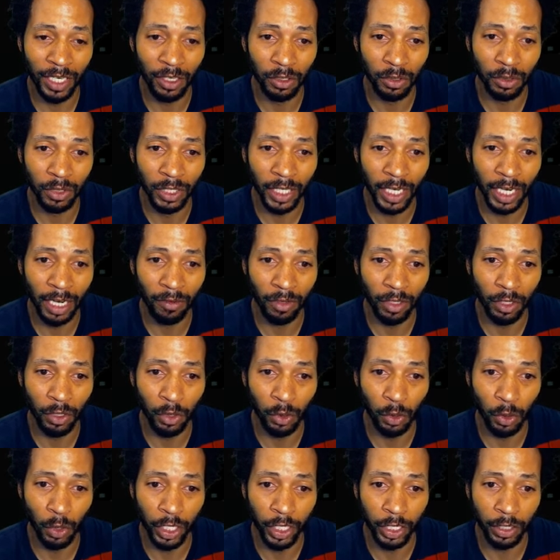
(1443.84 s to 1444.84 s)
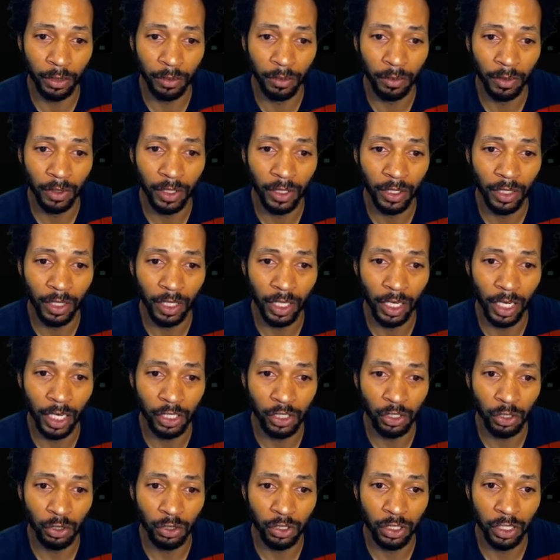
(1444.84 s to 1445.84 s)
I recorded, that I showed
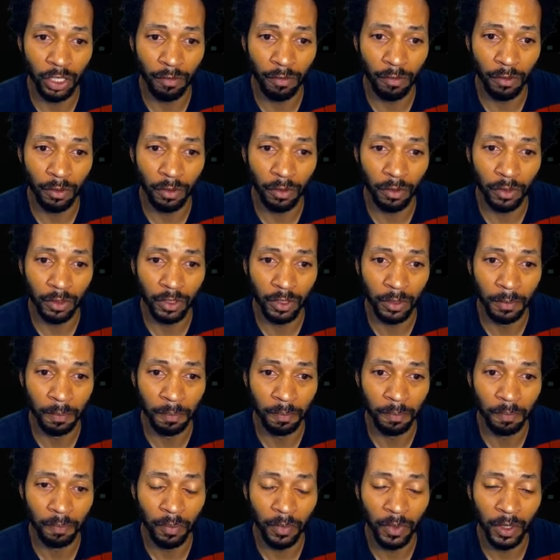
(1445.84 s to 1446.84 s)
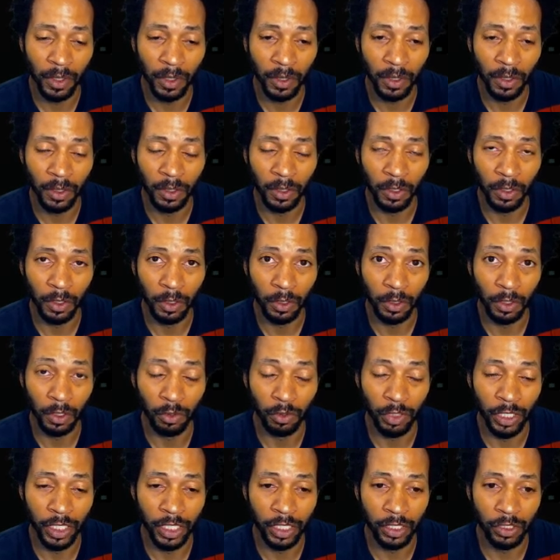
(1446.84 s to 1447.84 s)
y'all folks. You know, the
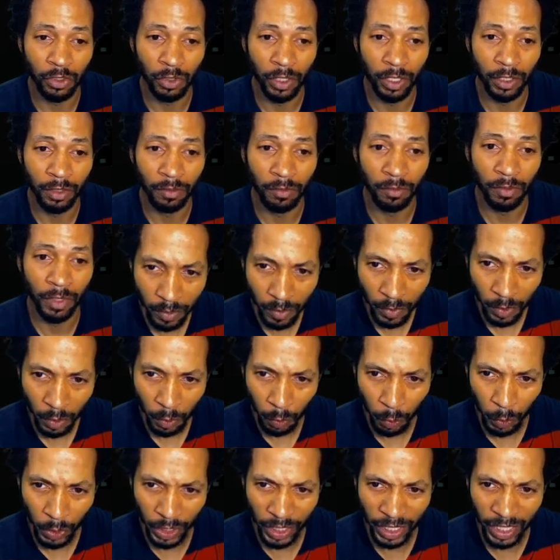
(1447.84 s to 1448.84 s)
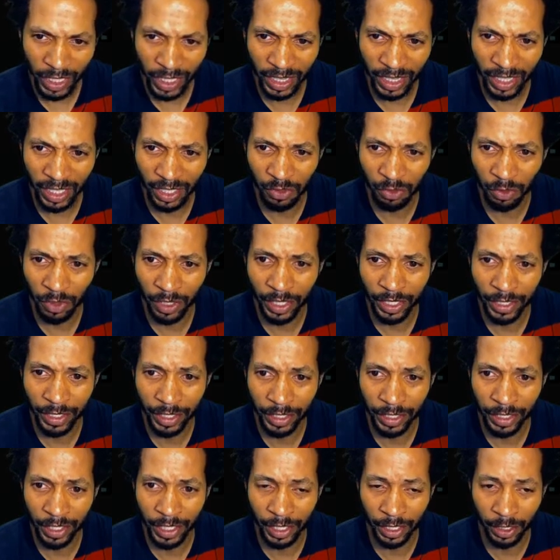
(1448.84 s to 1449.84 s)
green screen video. We can hit this right here
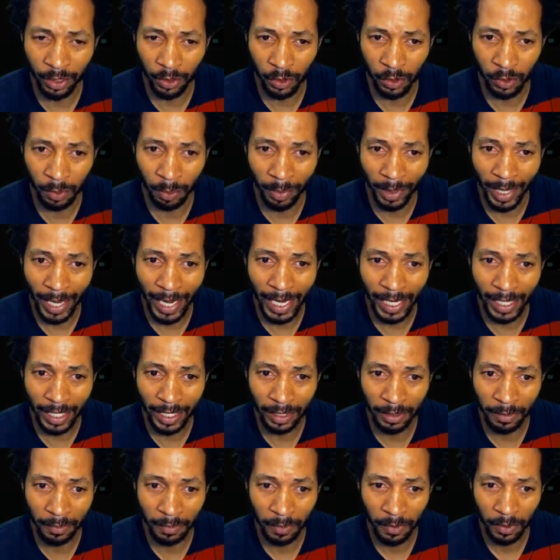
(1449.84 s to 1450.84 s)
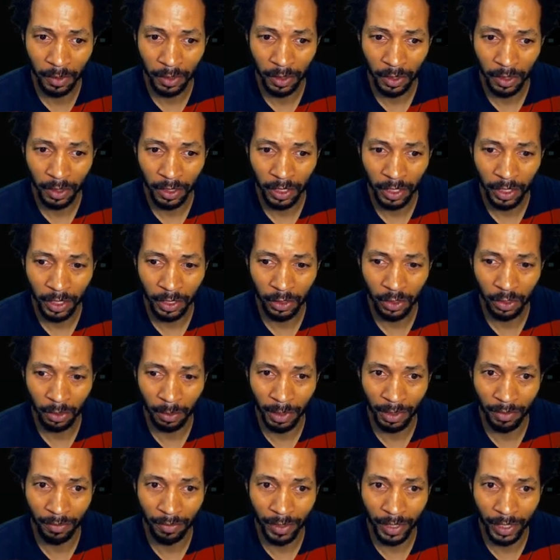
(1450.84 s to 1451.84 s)
that goes back into my
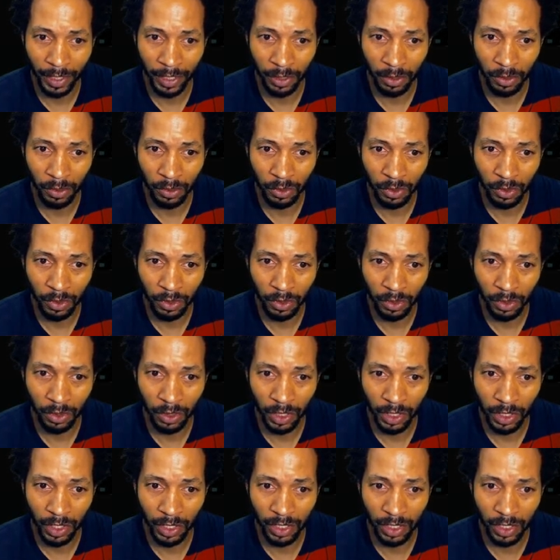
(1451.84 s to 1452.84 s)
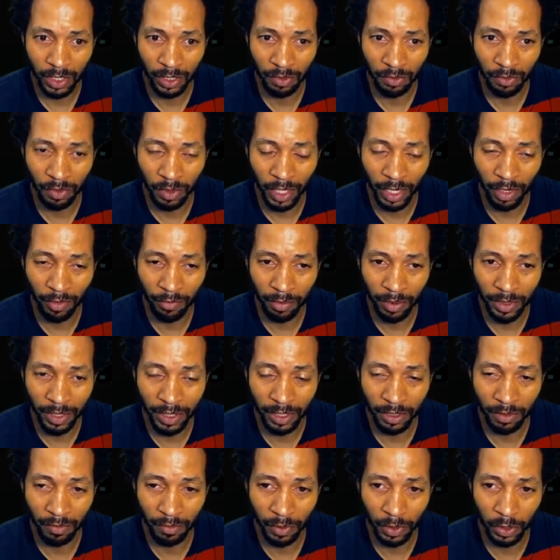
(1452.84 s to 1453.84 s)
videos, and this is for FPC
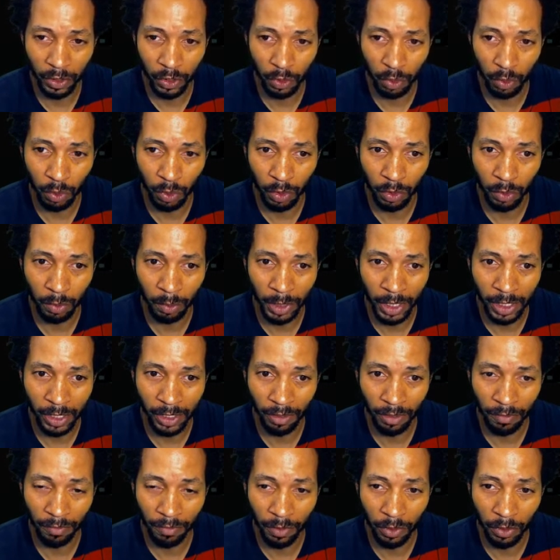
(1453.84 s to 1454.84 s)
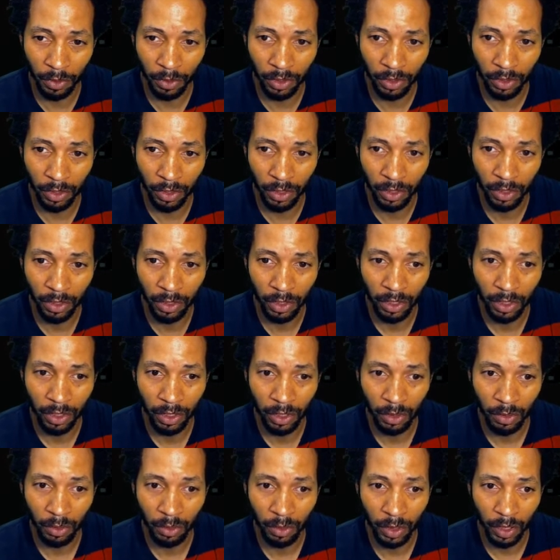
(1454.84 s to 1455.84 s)
Virtual, my subfolder. I'm
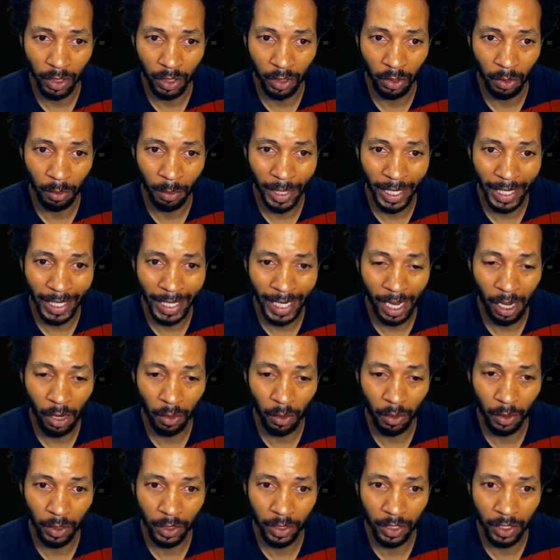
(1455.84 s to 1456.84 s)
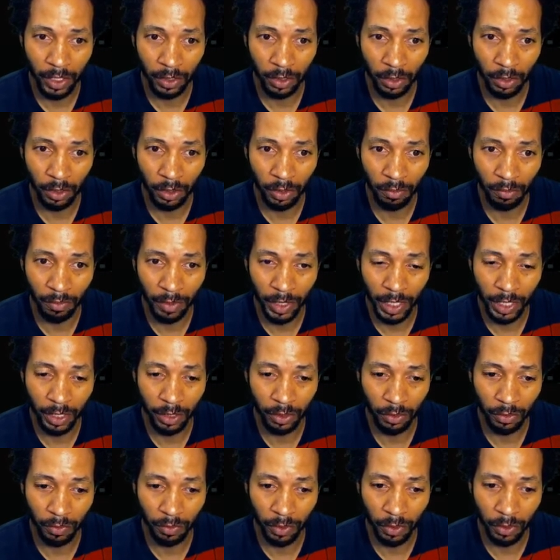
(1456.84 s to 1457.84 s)
going to go back out and then go to videos
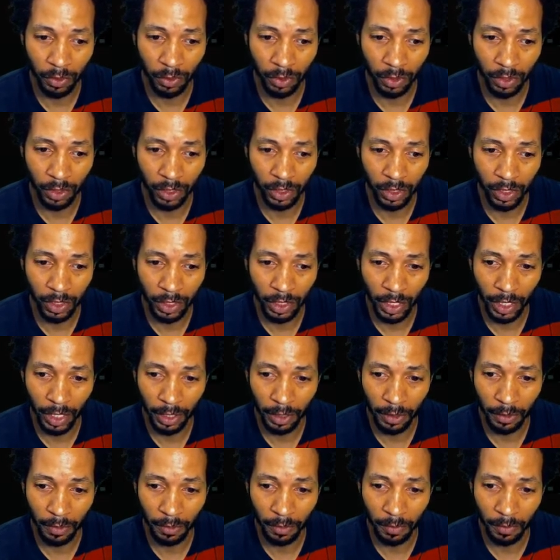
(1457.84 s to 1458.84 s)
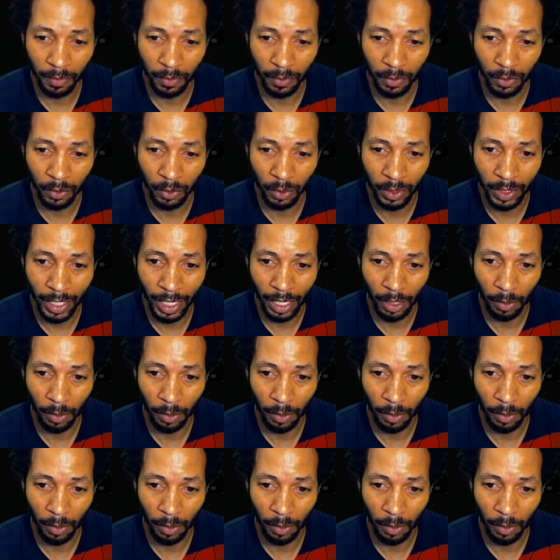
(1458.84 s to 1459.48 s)
folder instead. Do it that way.